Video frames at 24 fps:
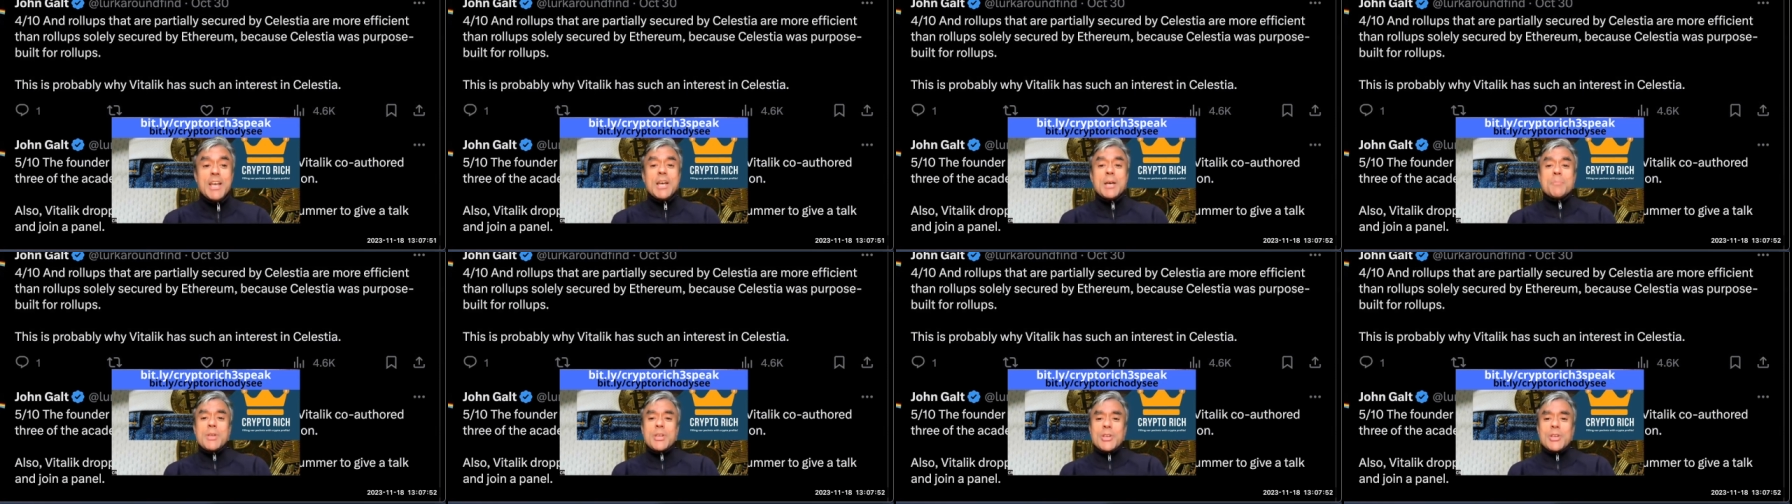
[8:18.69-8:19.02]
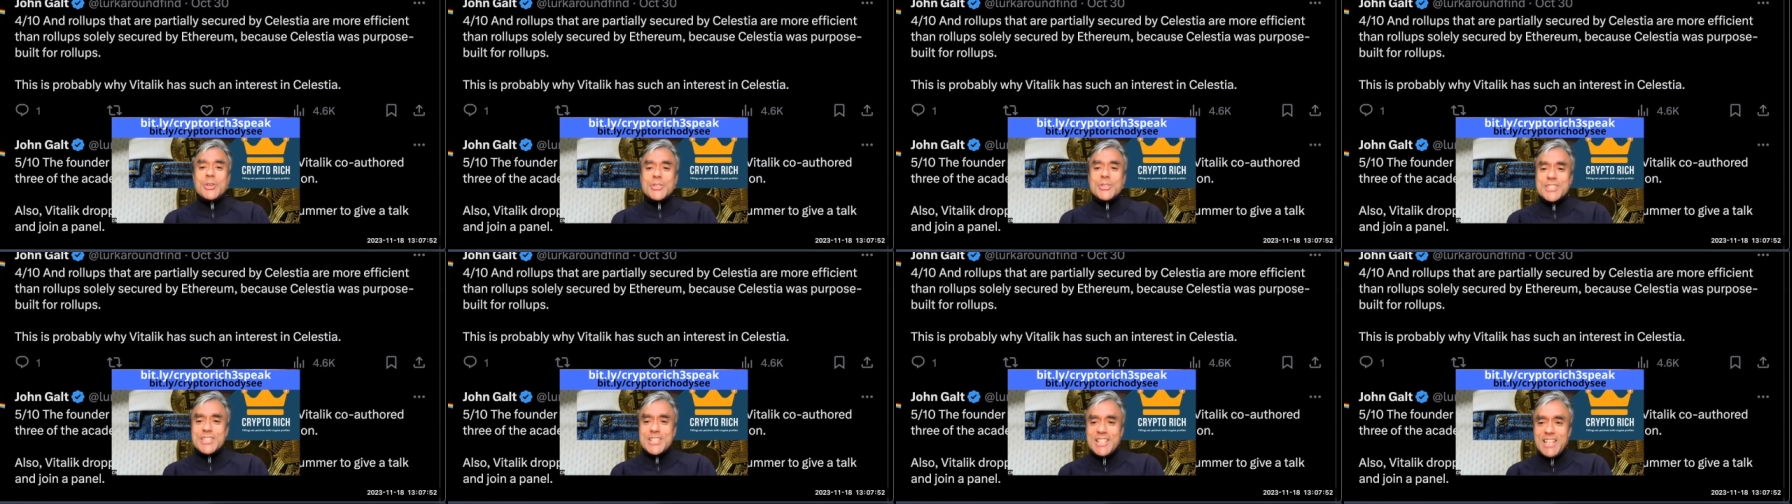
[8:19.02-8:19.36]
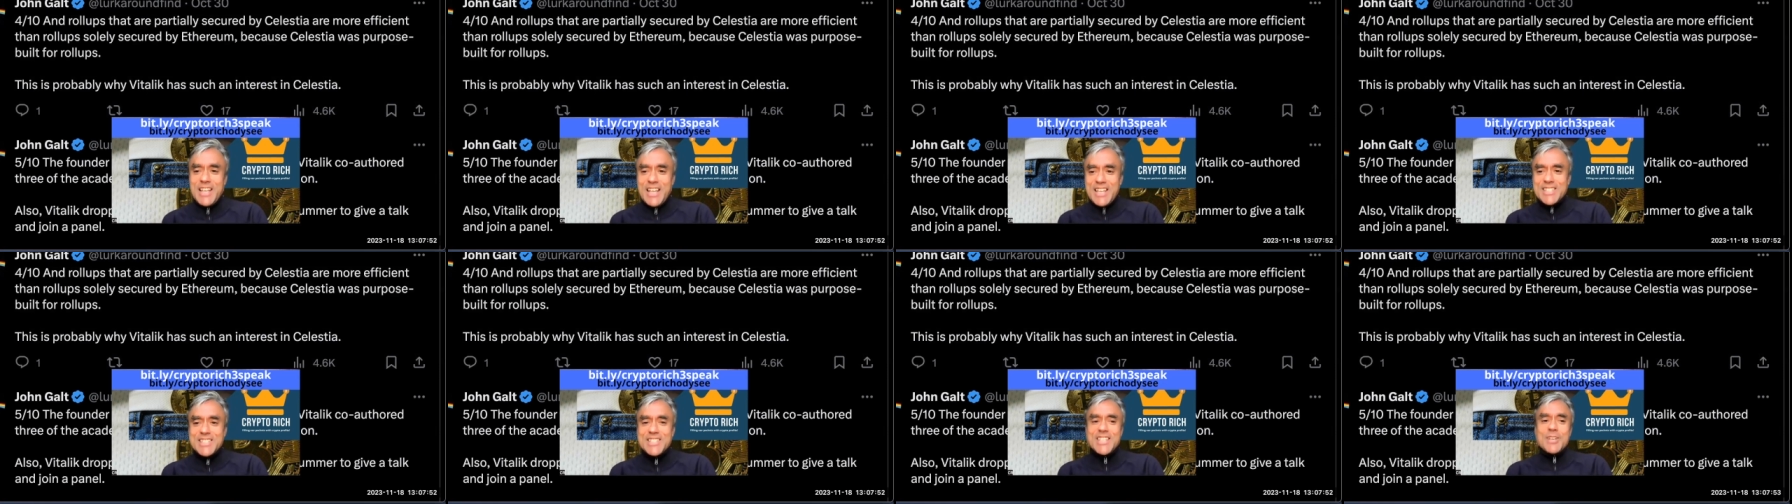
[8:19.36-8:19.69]
because
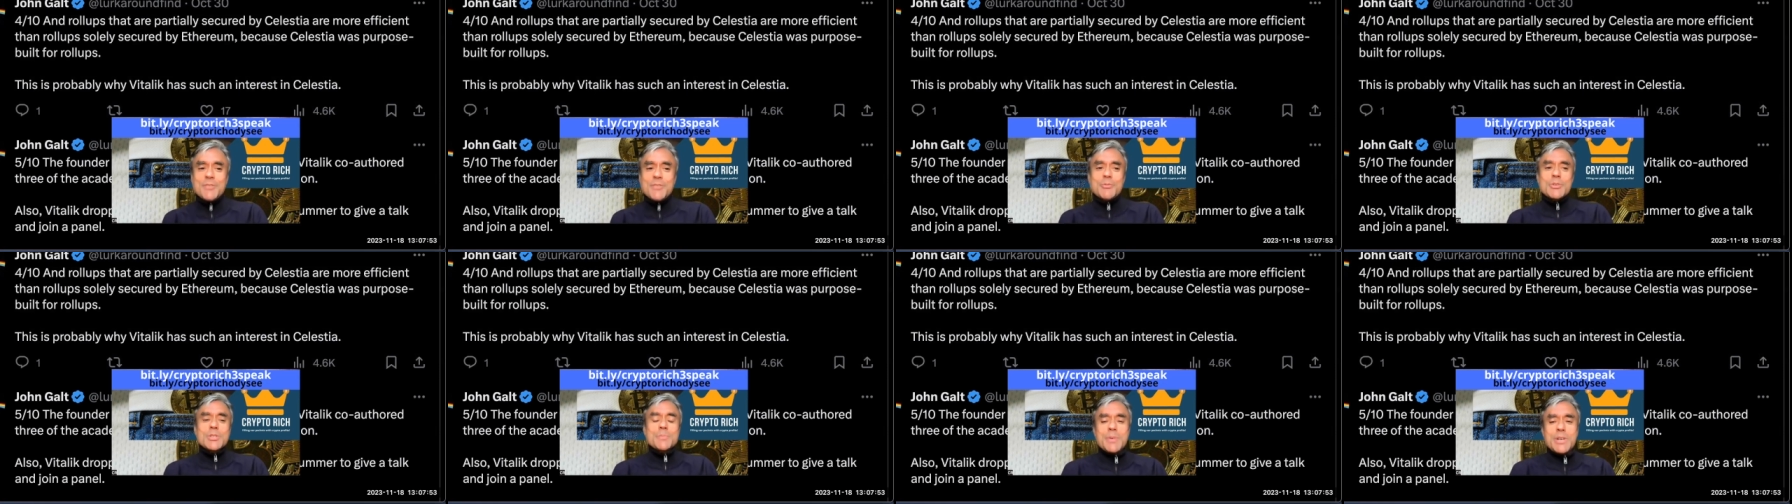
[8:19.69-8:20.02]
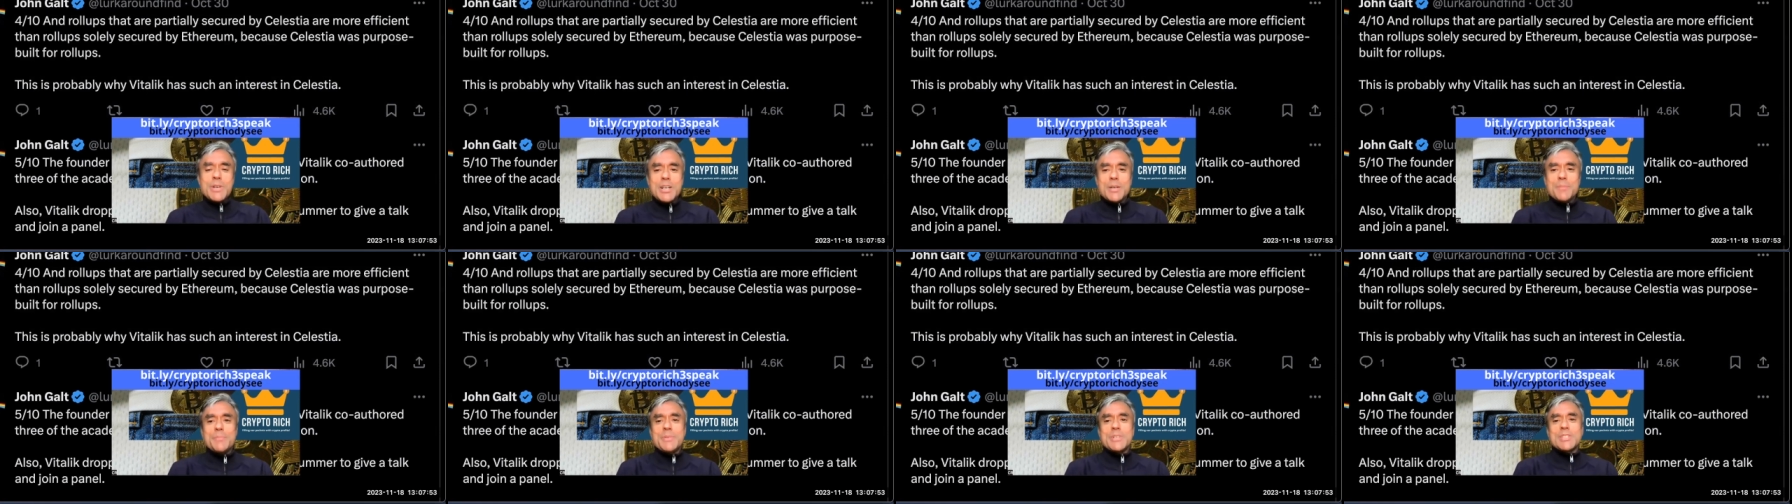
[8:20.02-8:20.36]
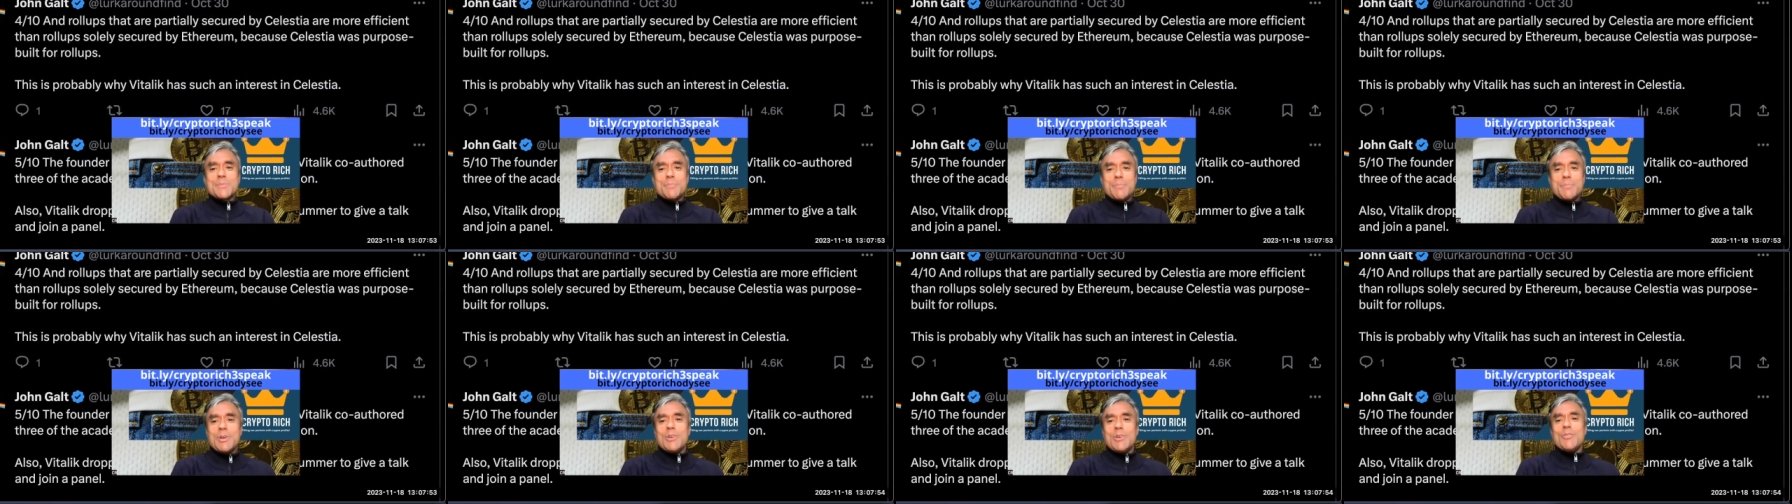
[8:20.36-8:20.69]
Celestia was
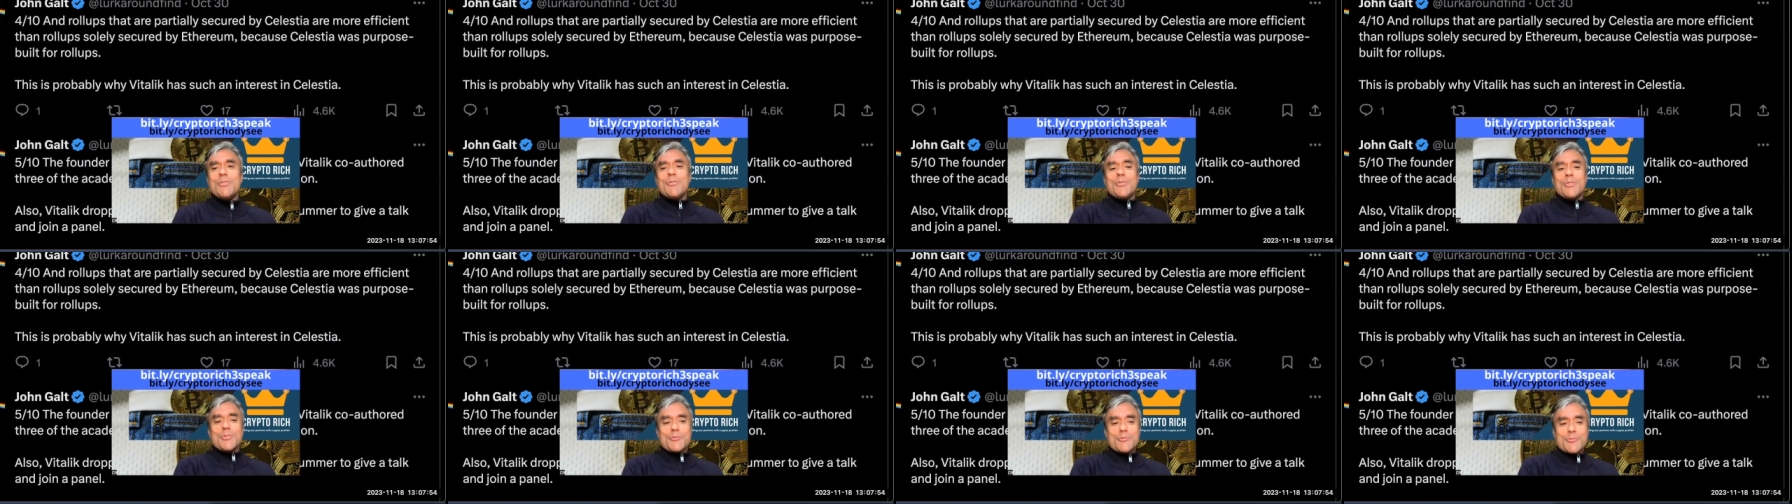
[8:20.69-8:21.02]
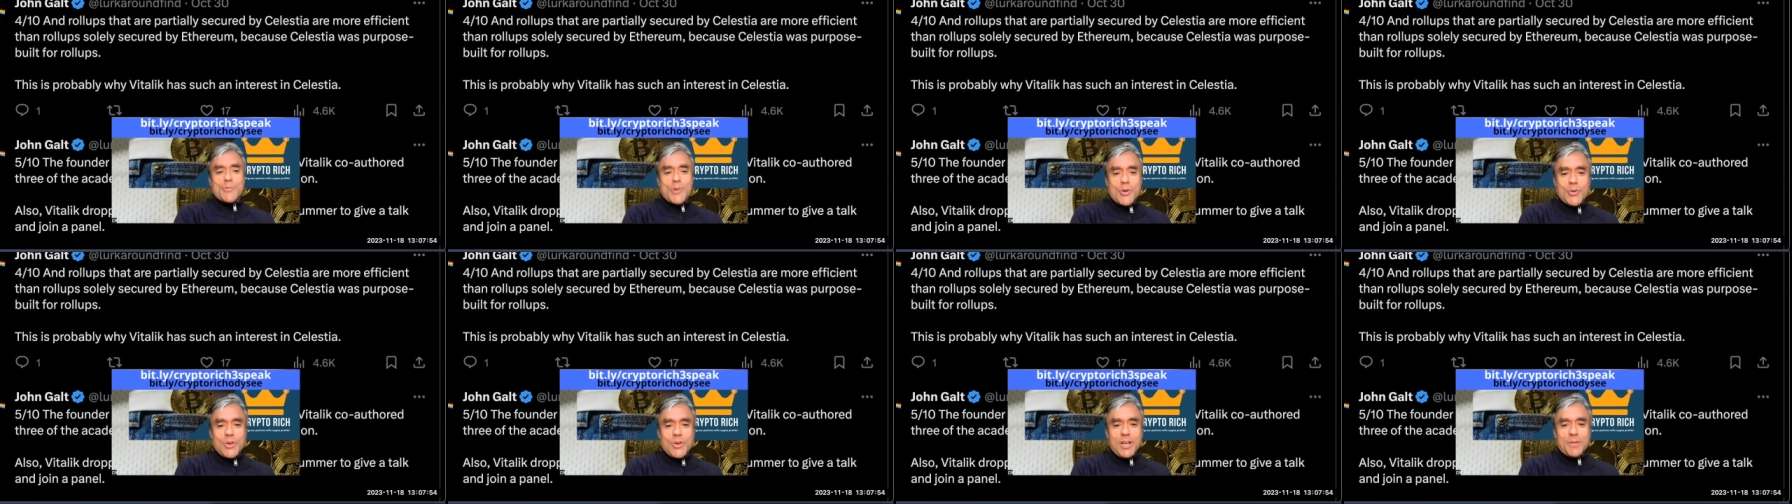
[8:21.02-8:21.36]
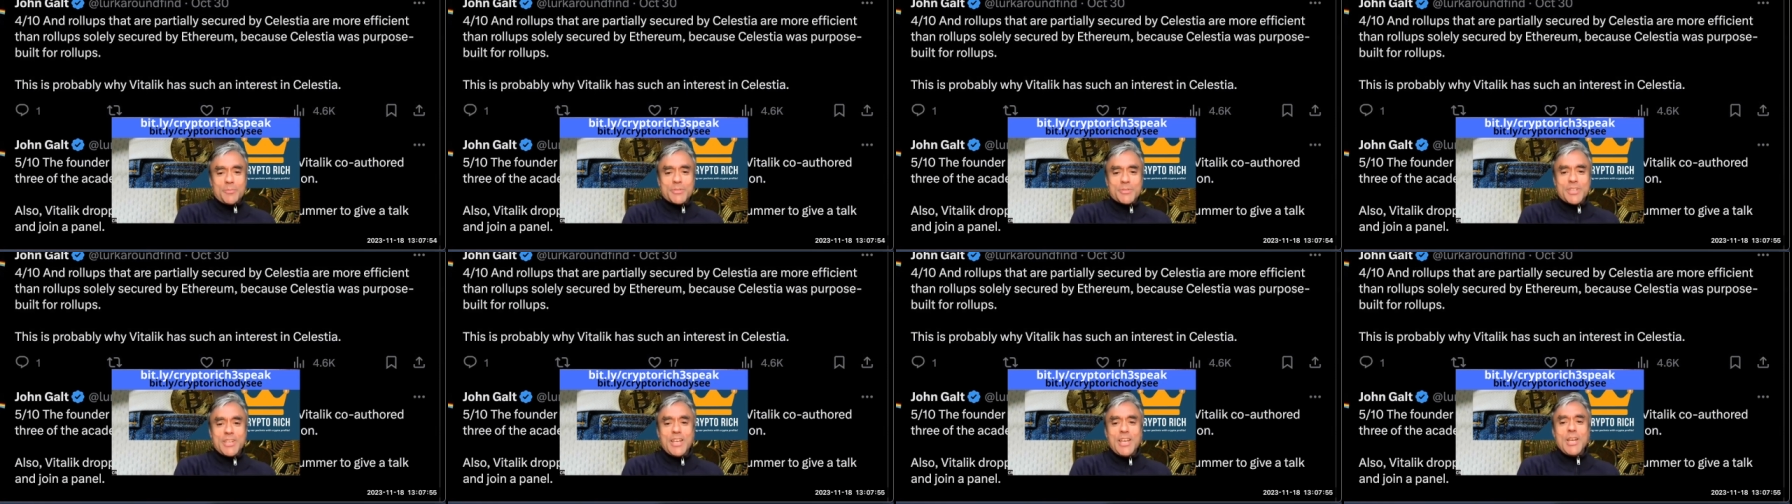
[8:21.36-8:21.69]
purpose-built for
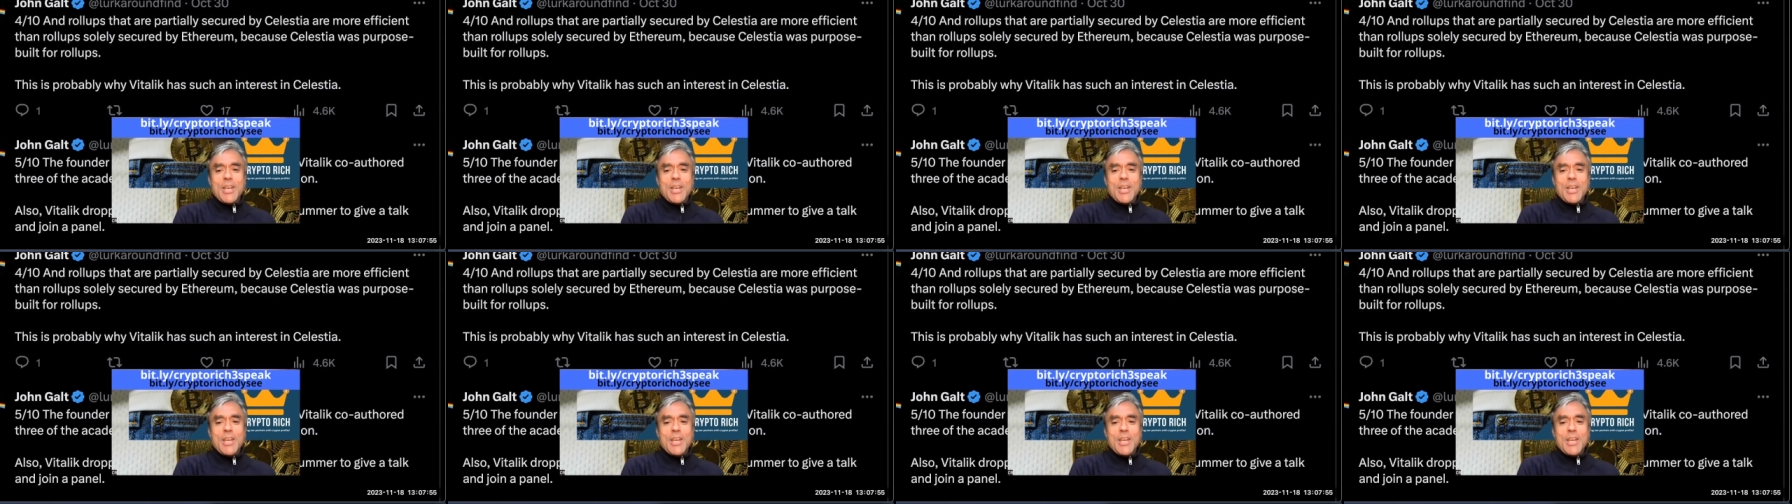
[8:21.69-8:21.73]
rollups,